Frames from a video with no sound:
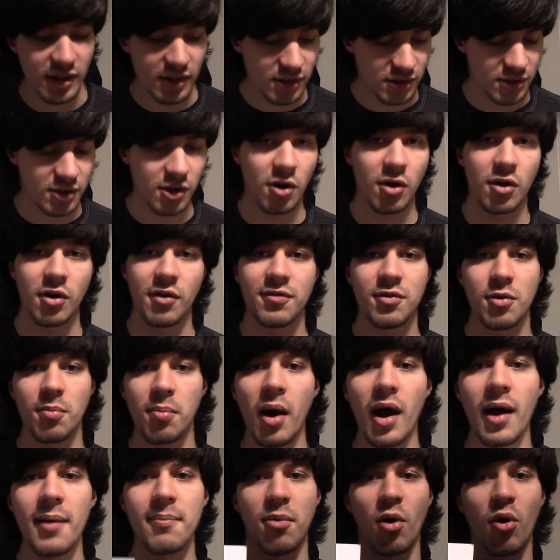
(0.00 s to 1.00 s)
So if you
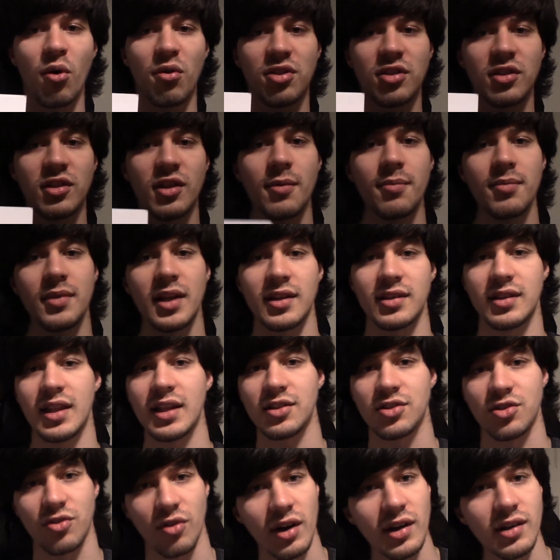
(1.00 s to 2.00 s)
buy both of them,
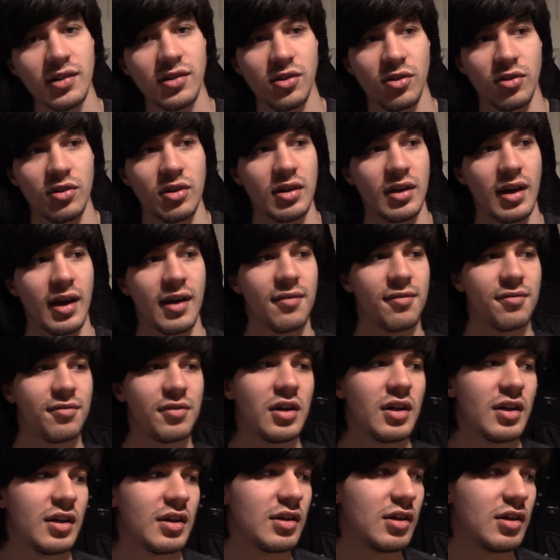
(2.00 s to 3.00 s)
that's great. So you have